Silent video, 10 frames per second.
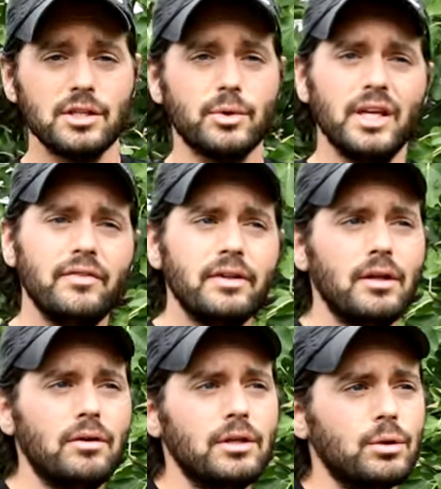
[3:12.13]
So even
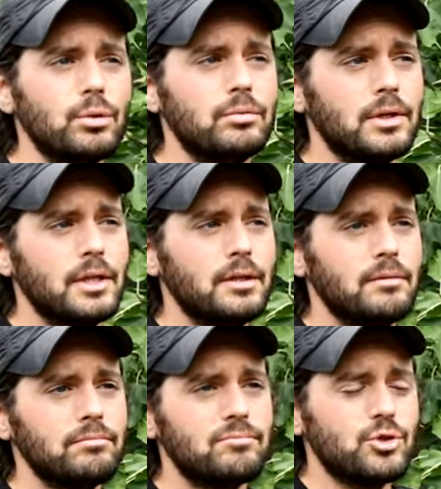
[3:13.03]
though you
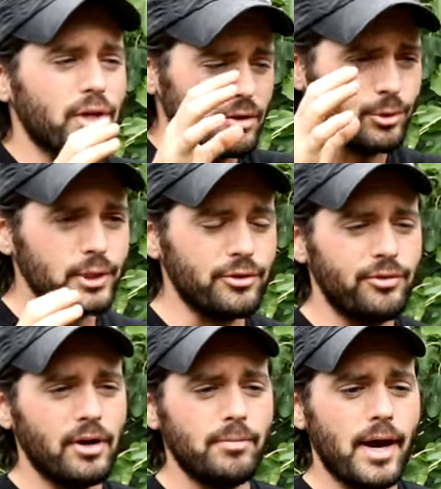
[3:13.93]
took it really
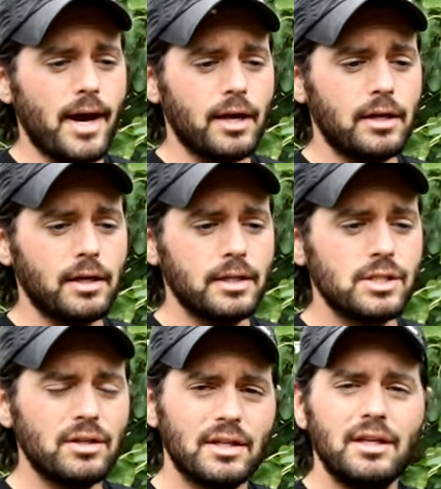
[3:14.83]
far back,
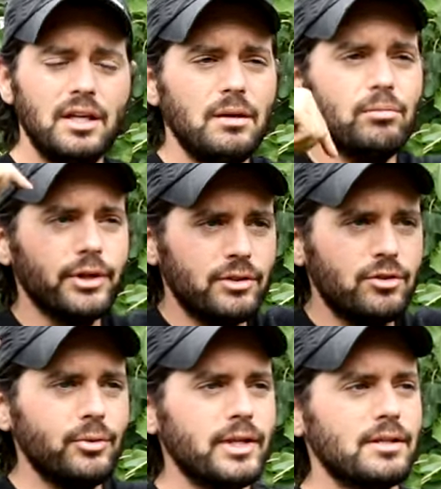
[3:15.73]
it's gonna keep
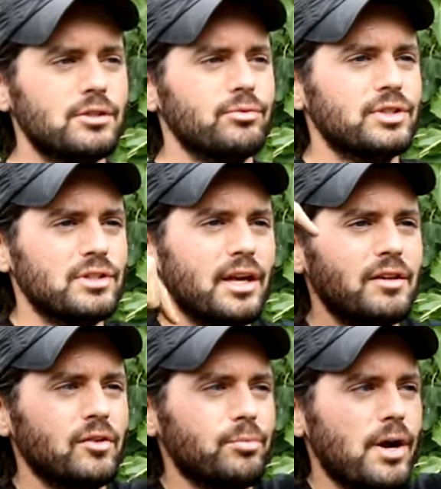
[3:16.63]
redoing this
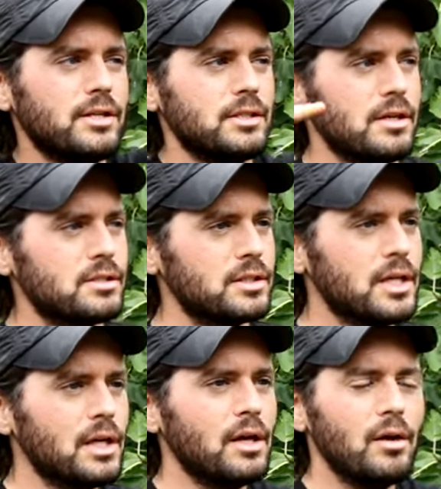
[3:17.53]
recycling process
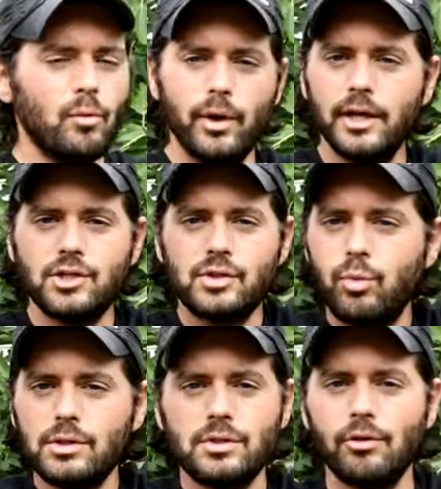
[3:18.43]
where it
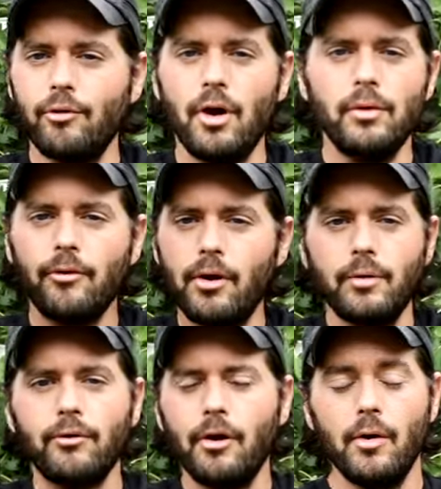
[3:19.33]
just wants to grow and
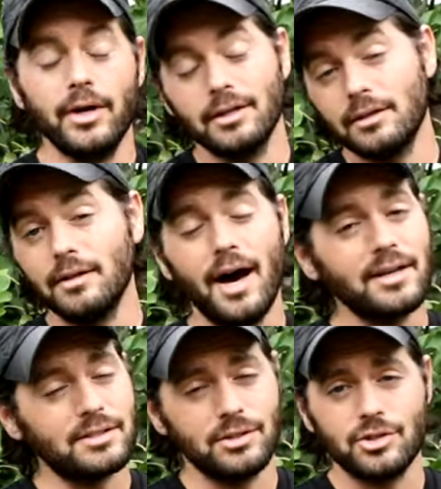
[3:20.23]
grow and grow. And in a
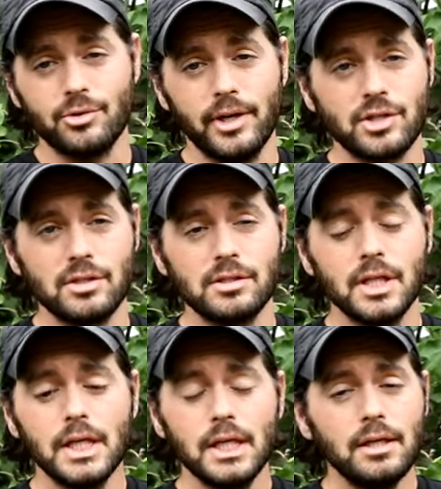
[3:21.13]
lot of situations,
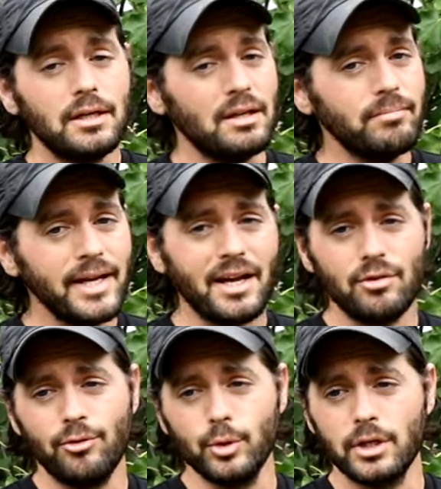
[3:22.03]
it may
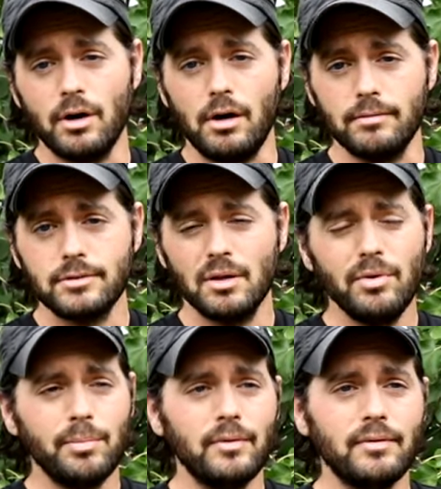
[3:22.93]
not fruit at all. Some
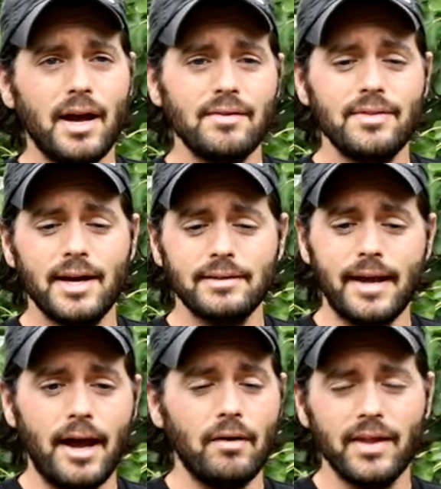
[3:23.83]
people have that
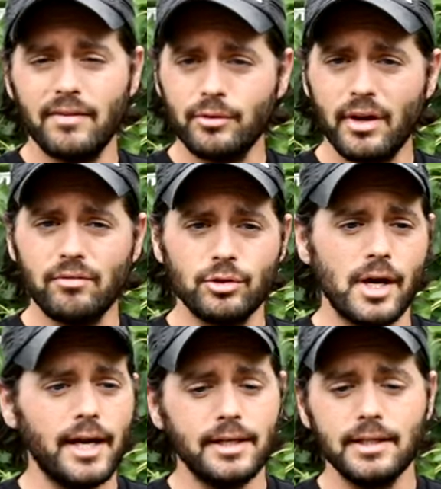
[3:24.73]
down, they have the right
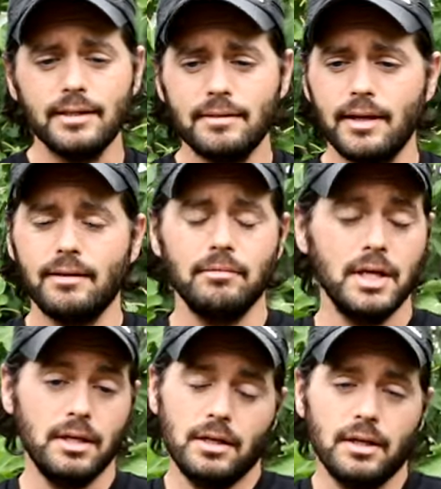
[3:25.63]
variety, they
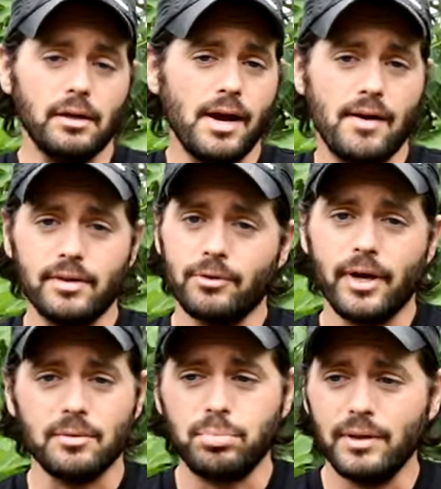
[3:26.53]
you know, have it in the
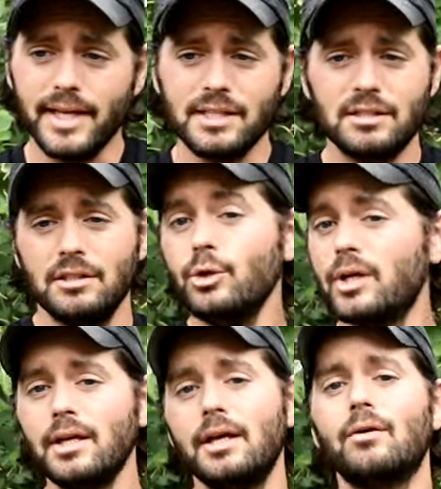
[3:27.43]
right place. So you
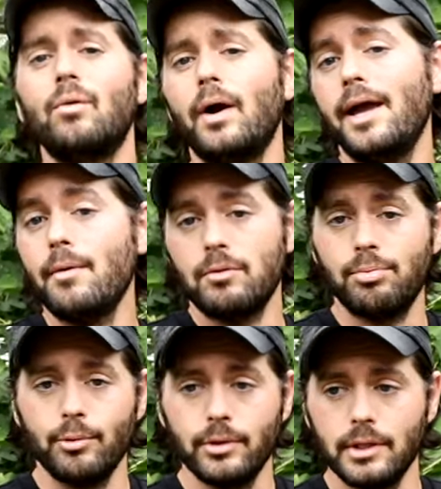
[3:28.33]
can get away with
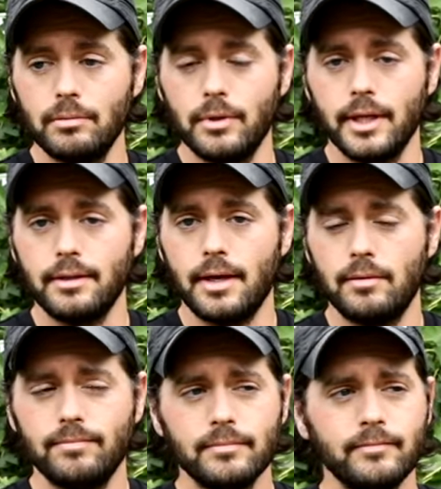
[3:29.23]
pruning them like
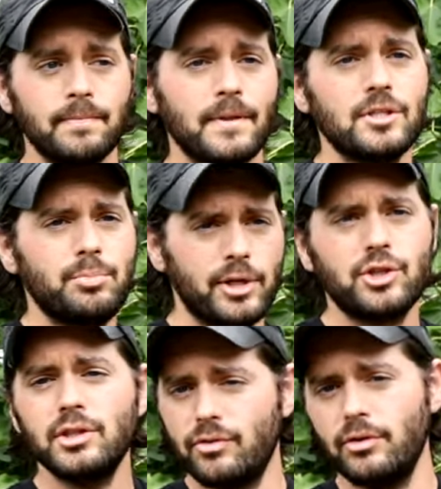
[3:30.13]
that,
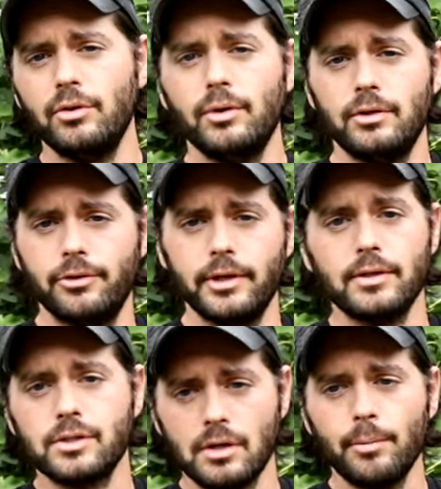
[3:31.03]
especially if you do it during
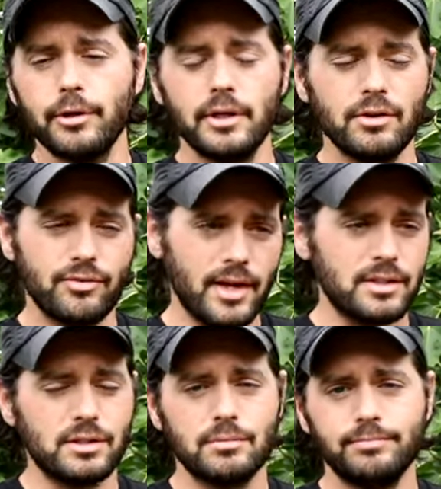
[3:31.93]
the summer, if
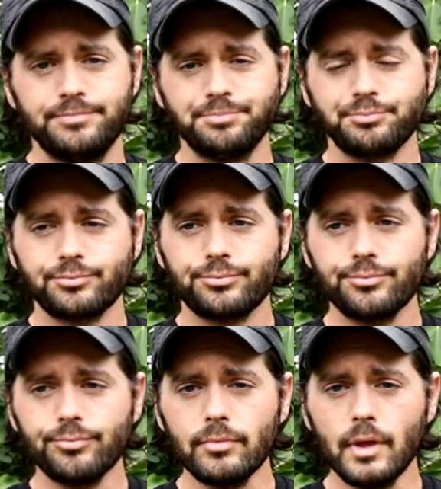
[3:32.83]
that's
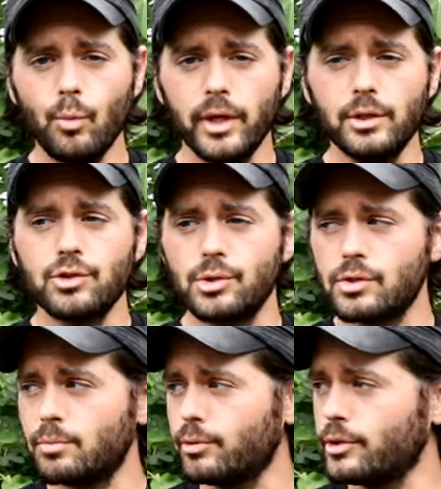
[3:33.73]
when you
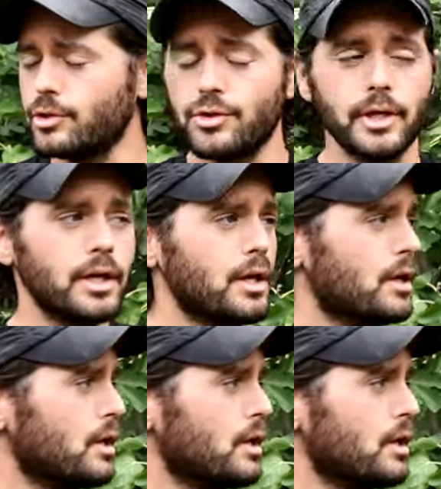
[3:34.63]
choose to prune your tree.